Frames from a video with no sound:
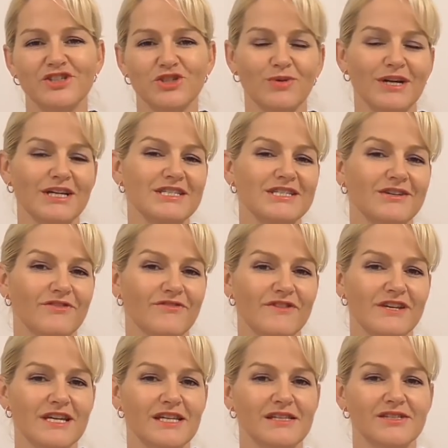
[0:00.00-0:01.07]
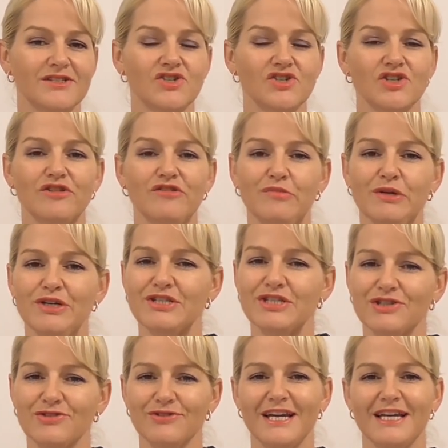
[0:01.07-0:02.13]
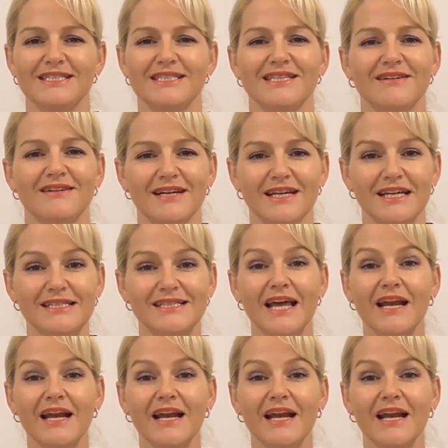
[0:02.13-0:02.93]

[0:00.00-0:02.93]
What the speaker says: the Director of the Institute of Personal Care Science,